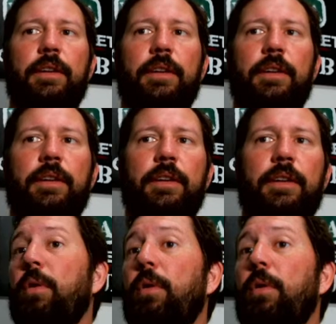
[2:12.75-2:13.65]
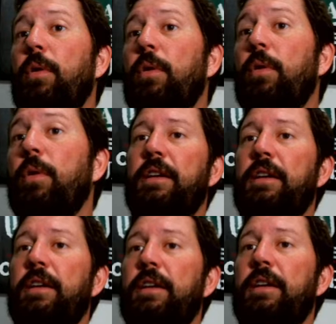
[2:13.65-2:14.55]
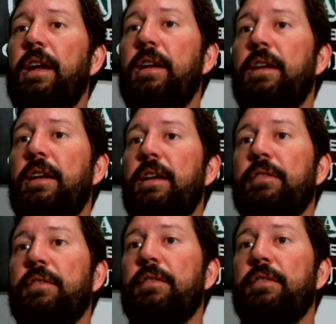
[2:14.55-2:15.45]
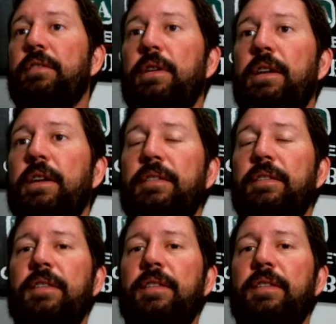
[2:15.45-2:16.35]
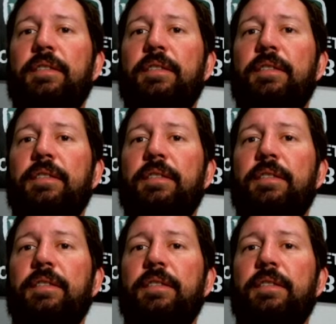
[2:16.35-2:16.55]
$1,990.49.